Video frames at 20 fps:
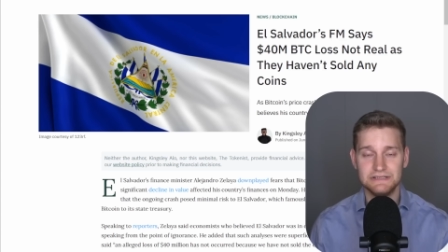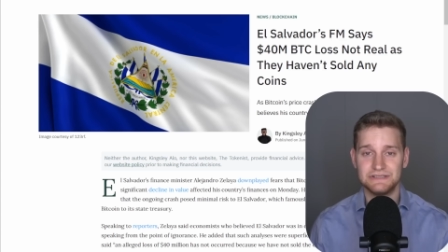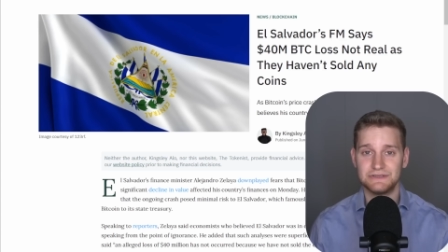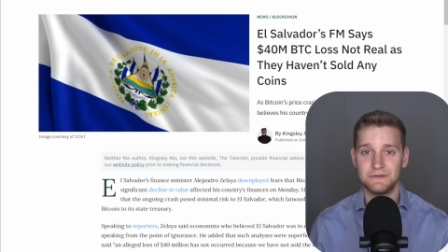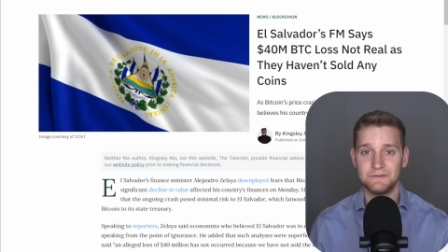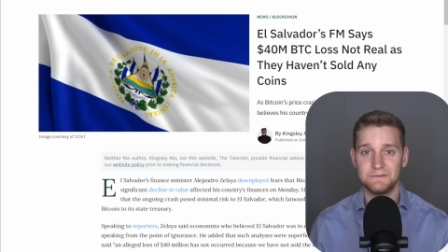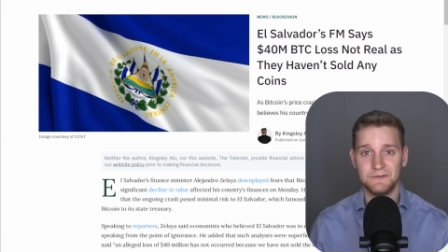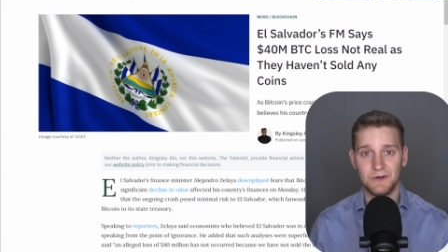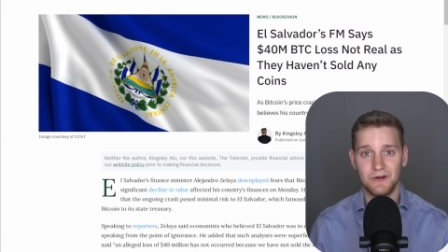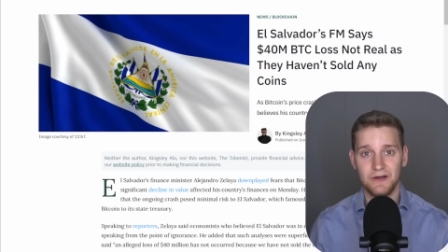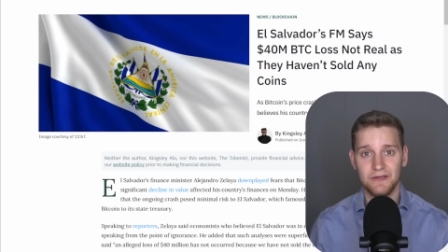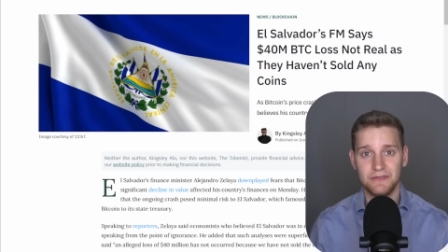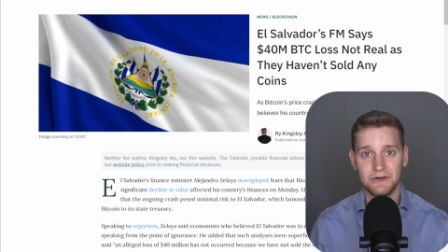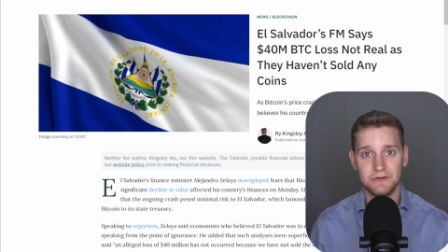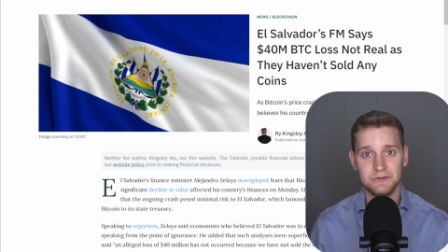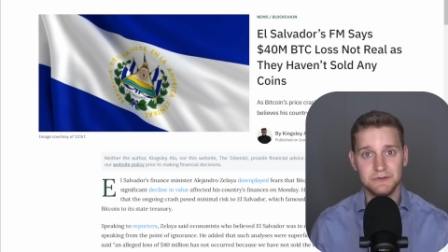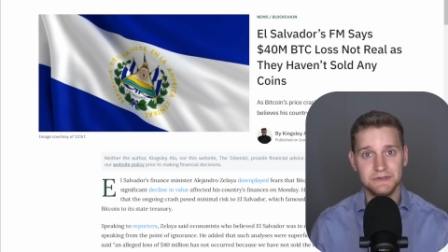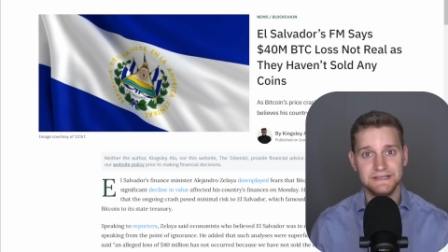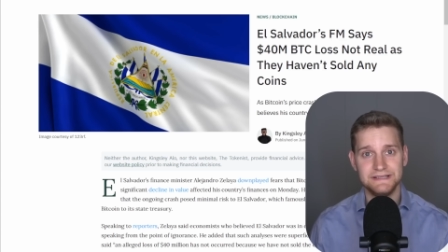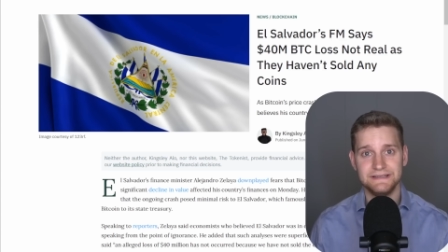So far,
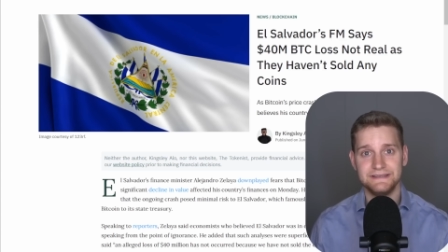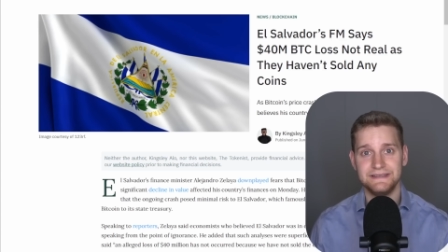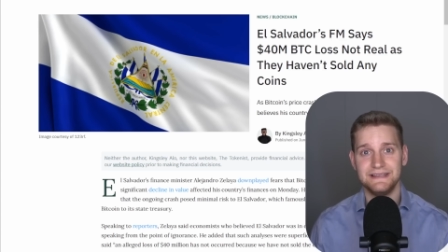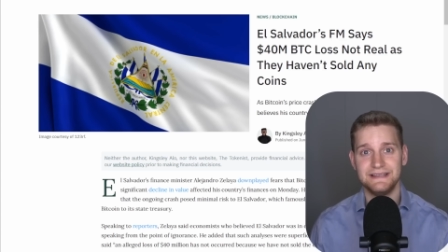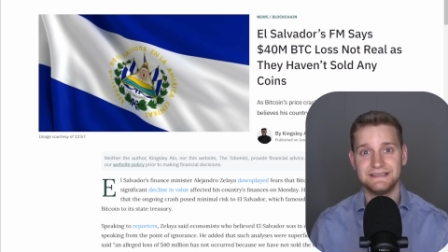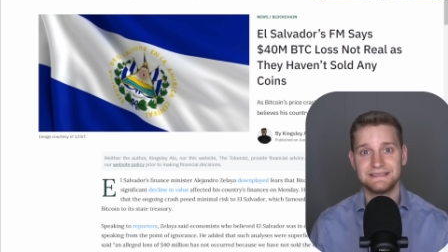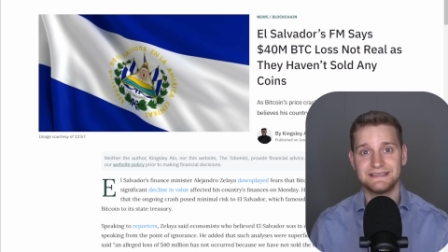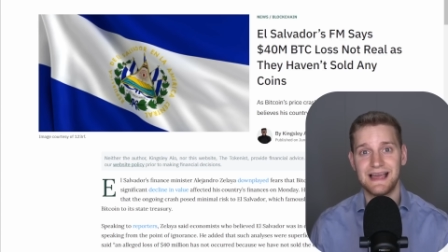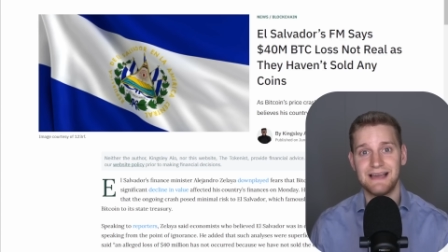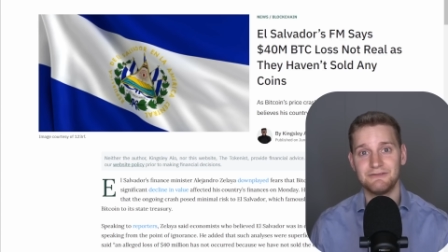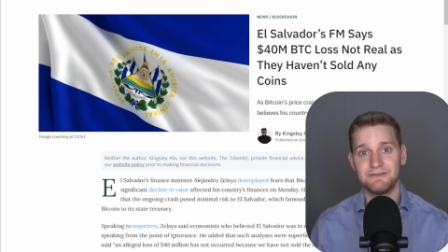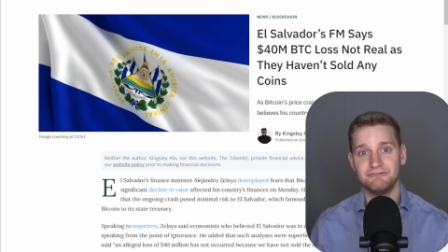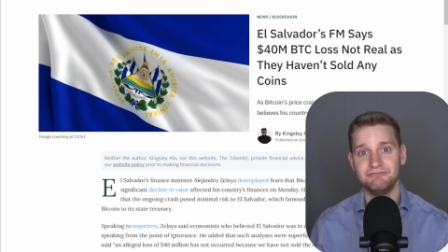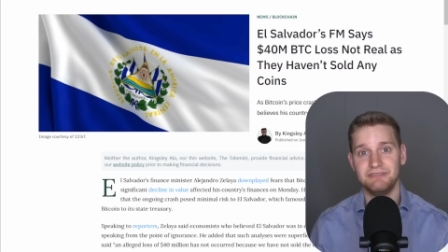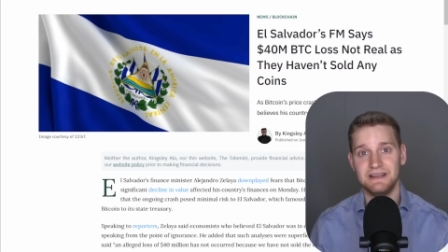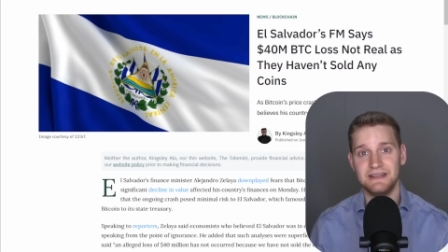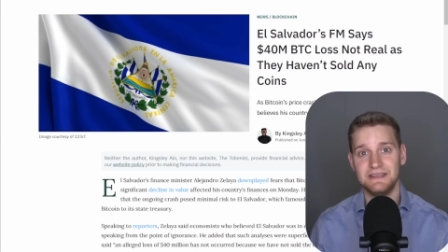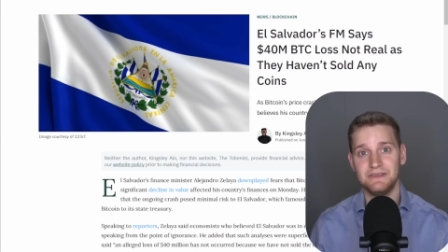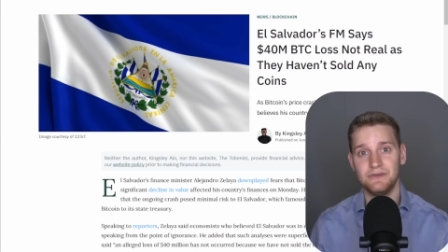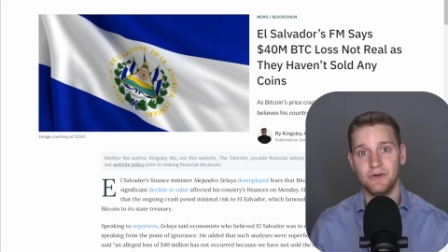though, things haven't
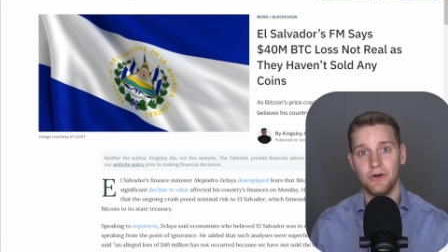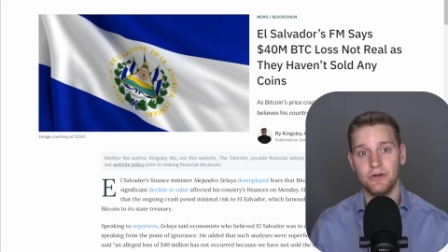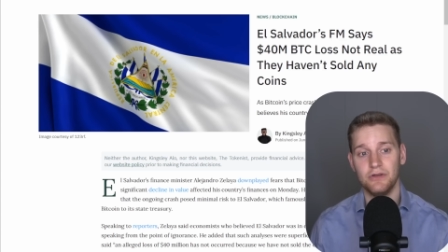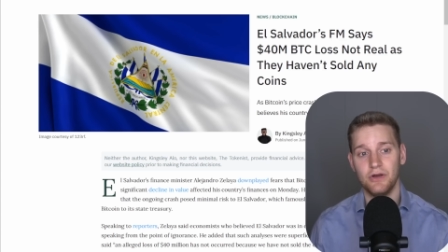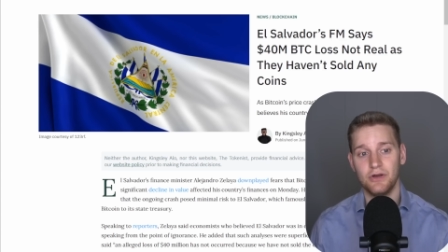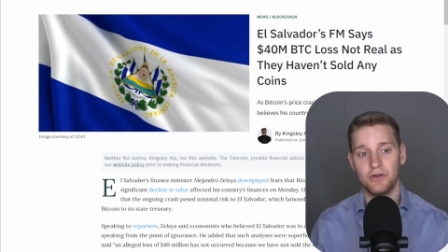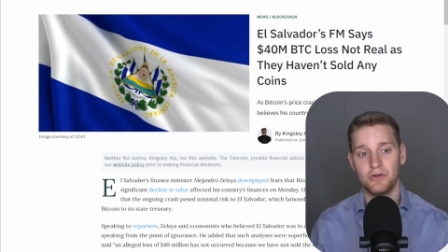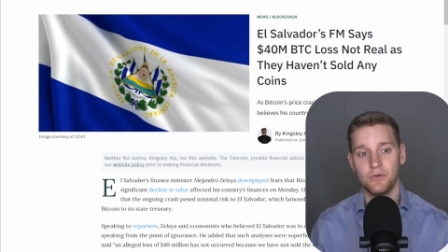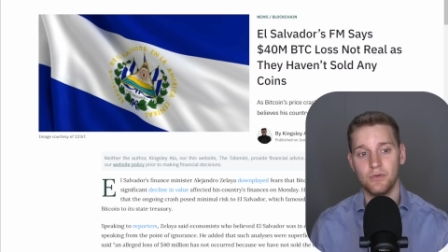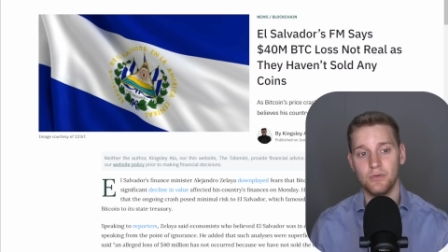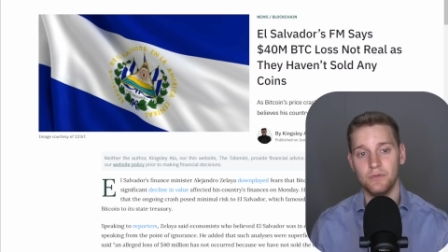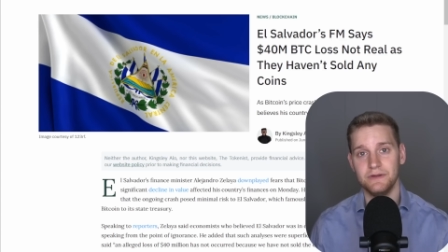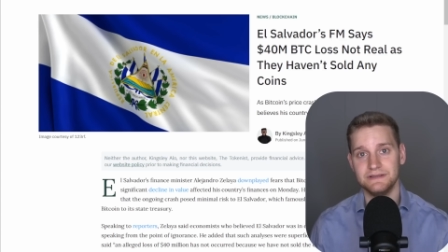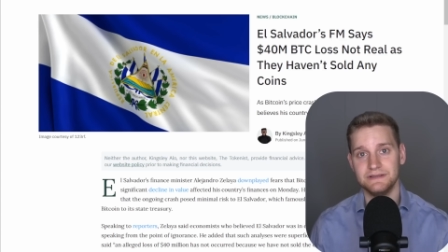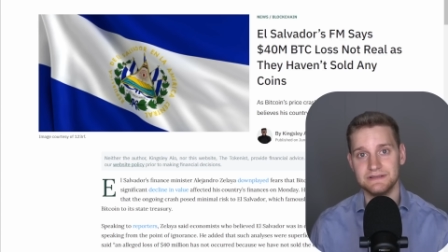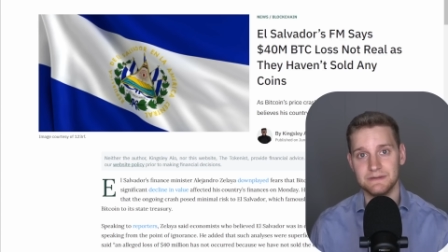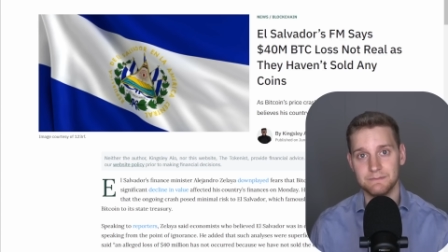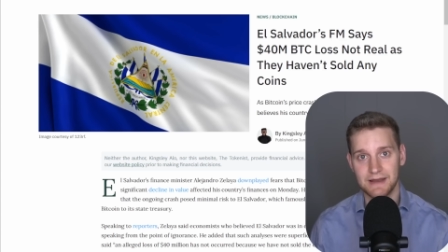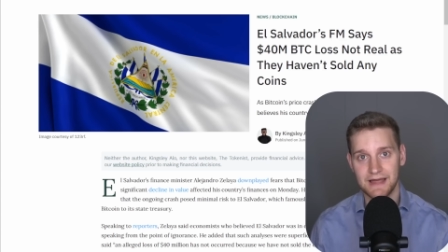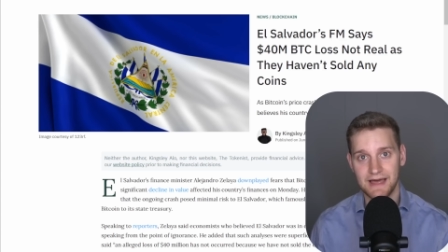really gone
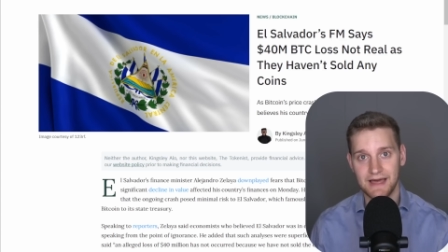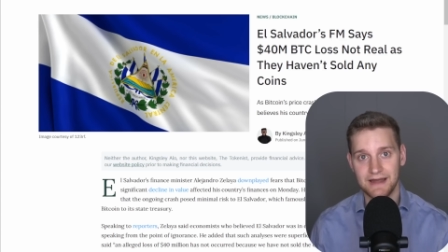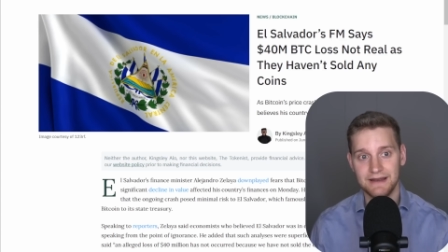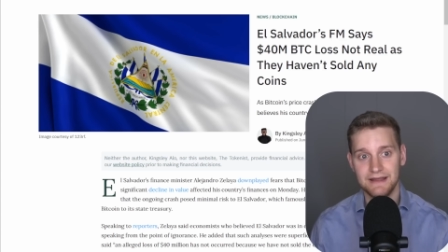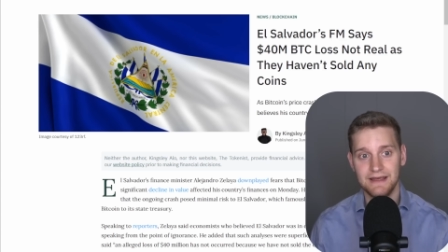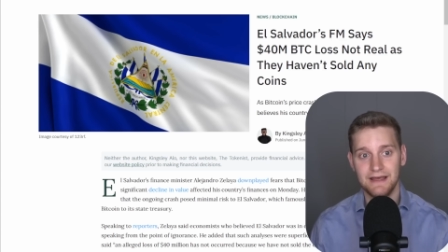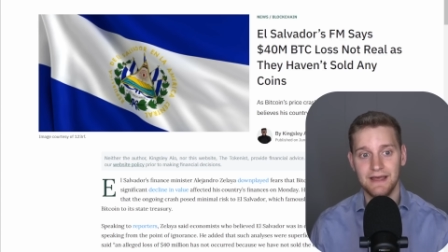according to plan.